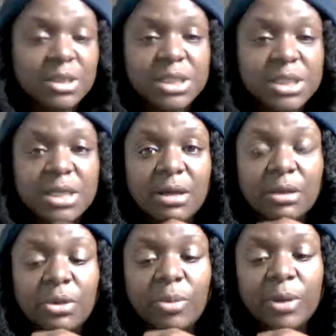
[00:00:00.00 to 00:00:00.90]
I'll see y'all
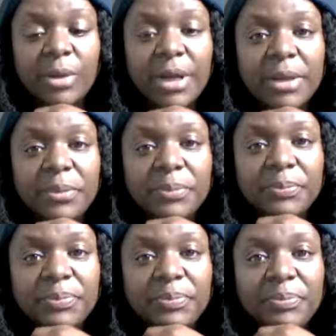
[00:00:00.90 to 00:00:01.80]
in a little bit, okay?
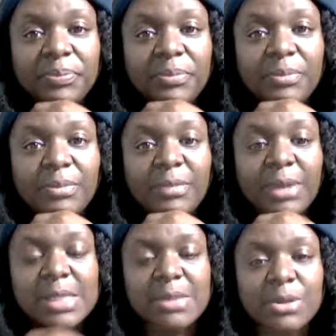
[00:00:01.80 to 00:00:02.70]

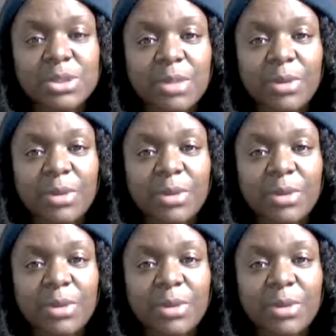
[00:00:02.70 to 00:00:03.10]
Because I know some of